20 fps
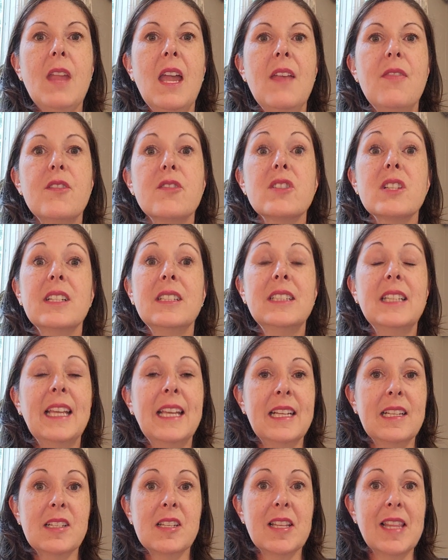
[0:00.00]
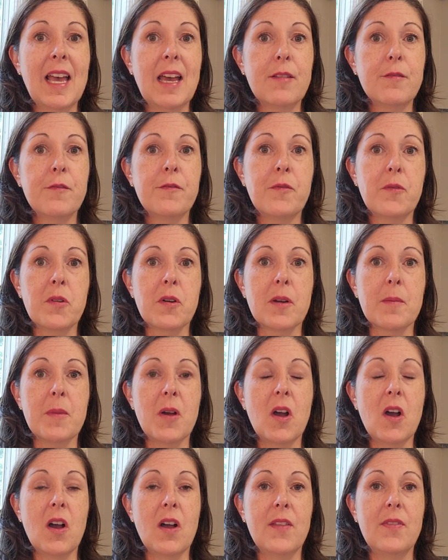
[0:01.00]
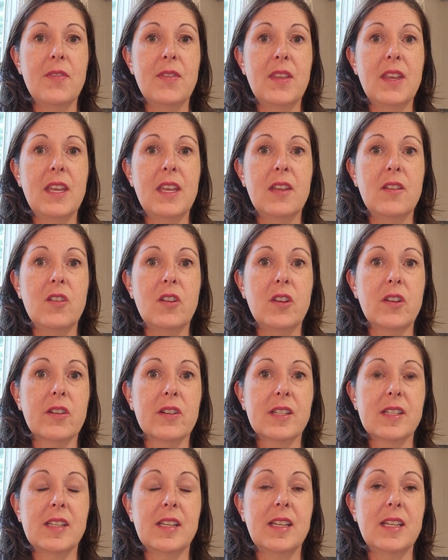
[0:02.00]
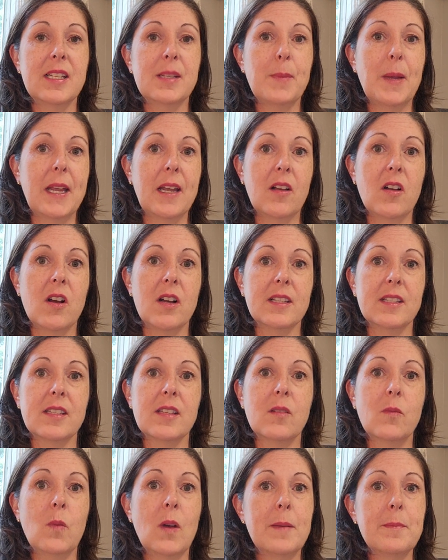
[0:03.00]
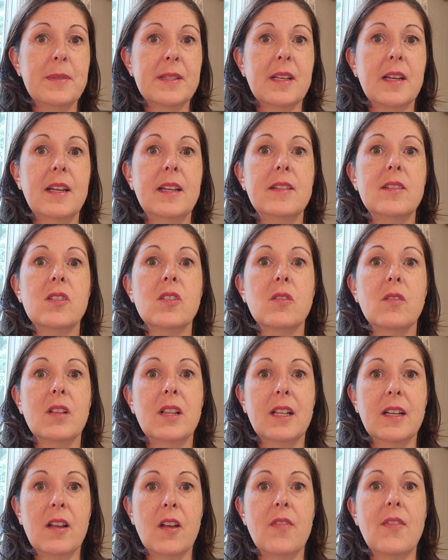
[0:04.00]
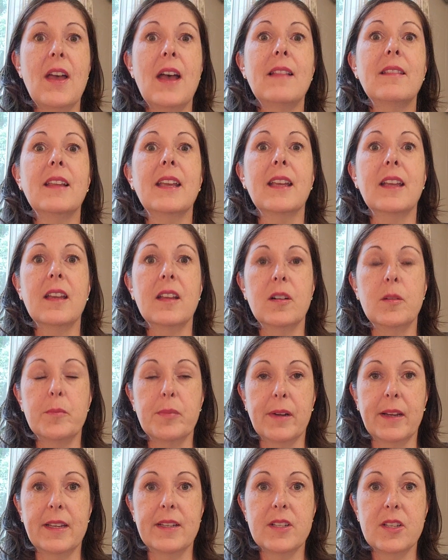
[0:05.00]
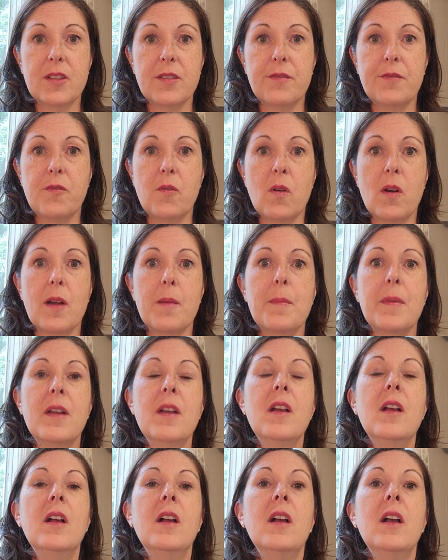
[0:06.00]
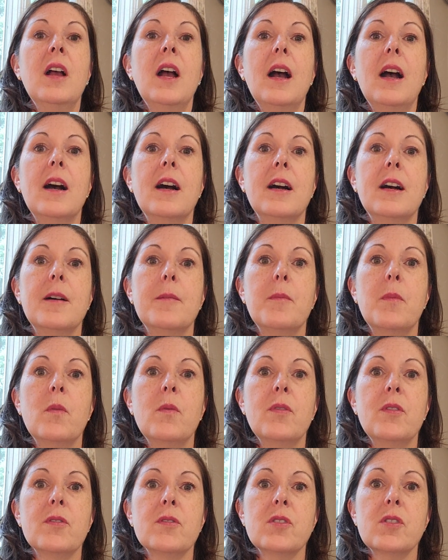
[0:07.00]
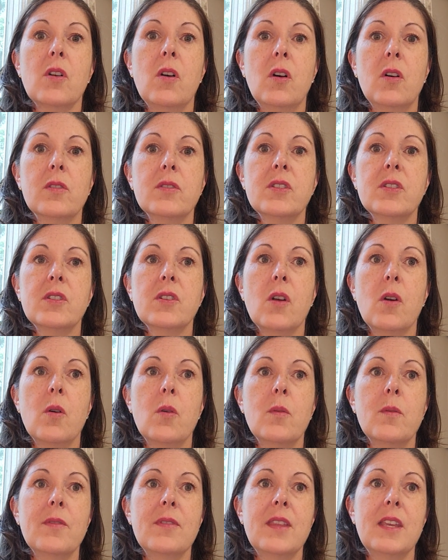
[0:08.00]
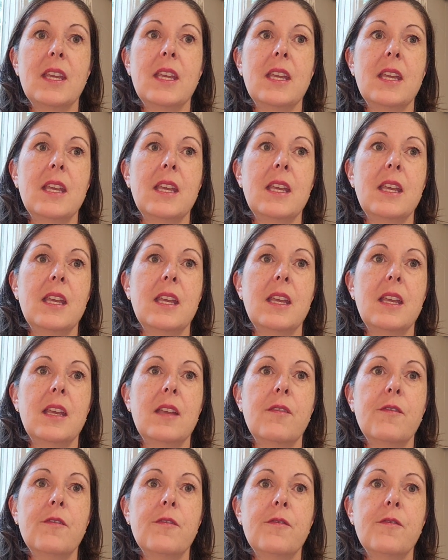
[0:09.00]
there's a link to that form on the New York City Spain Consulate website. So click on that link, it'll bring you to the form. There's also the